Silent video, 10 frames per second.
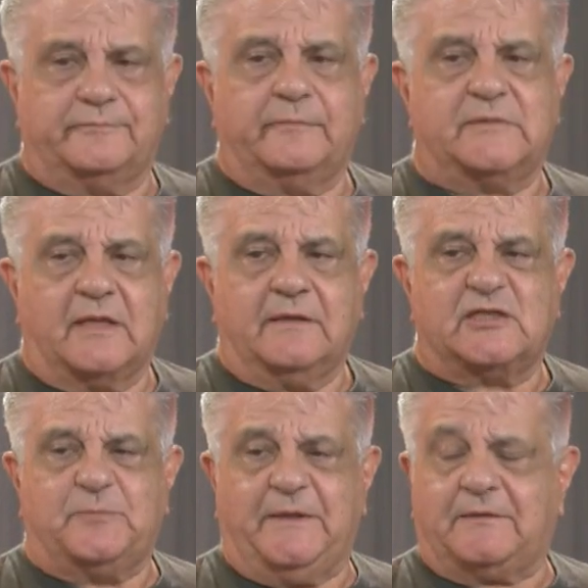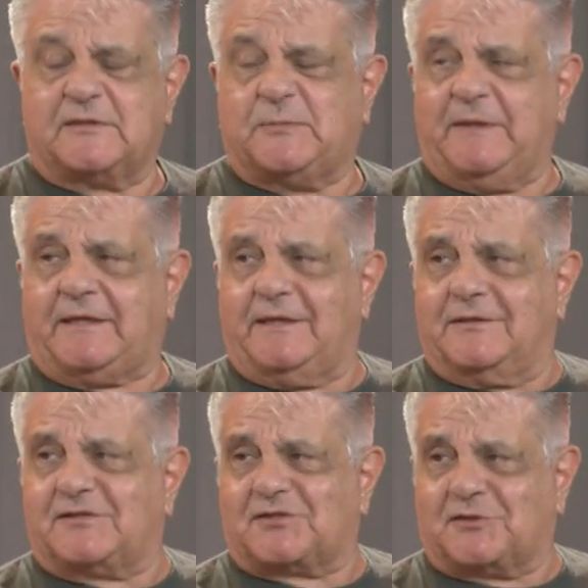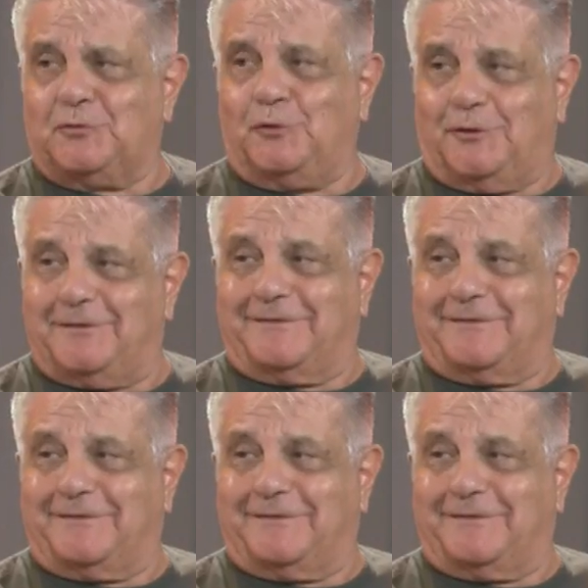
Do your homework, speak, and then let's work together.